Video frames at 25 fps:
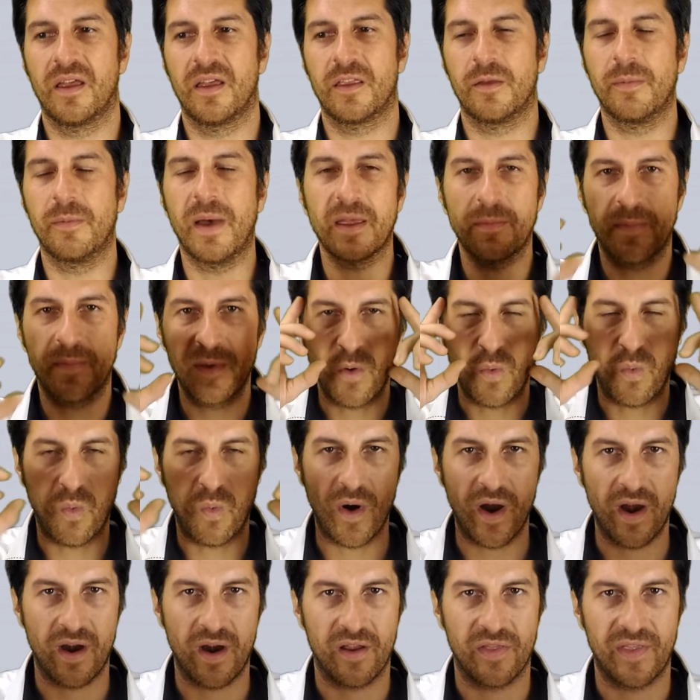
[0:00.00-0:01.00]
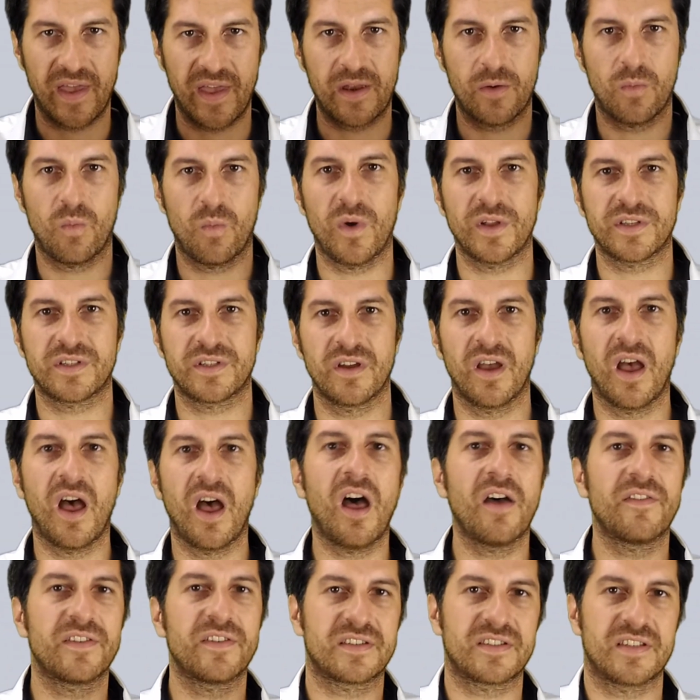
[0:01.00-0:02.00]
be aware that what you're
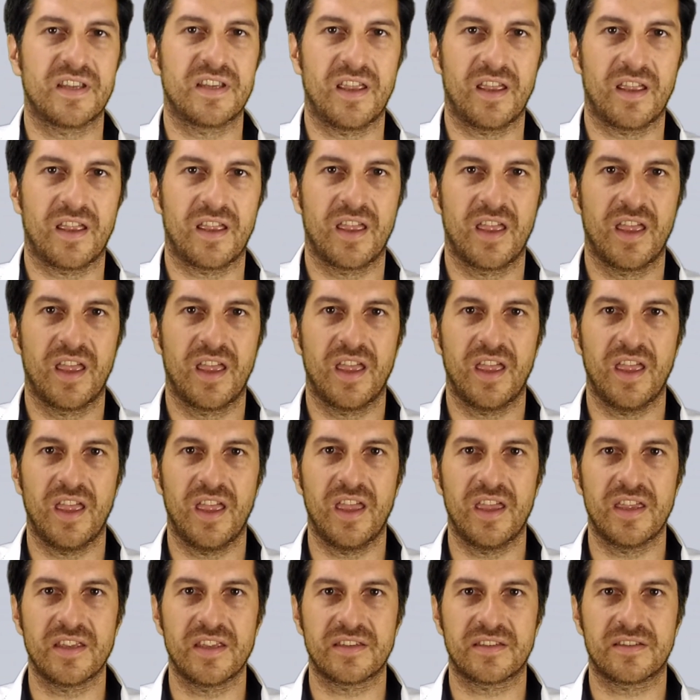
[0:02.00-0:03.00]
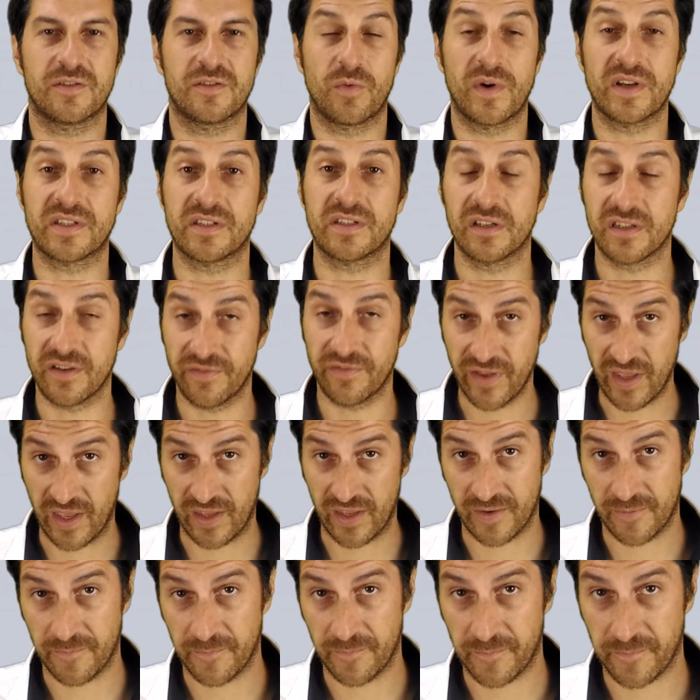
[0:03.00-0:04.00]
harvesting is the result of
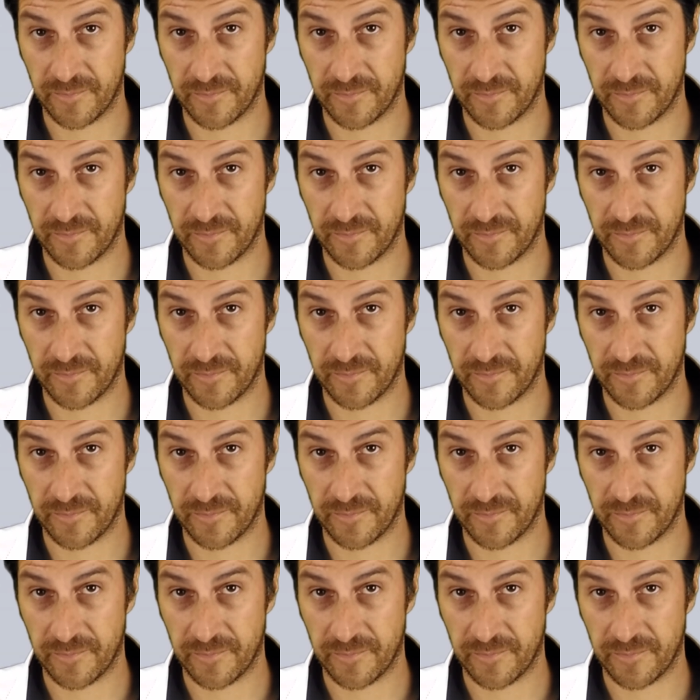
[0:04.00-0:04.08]
it.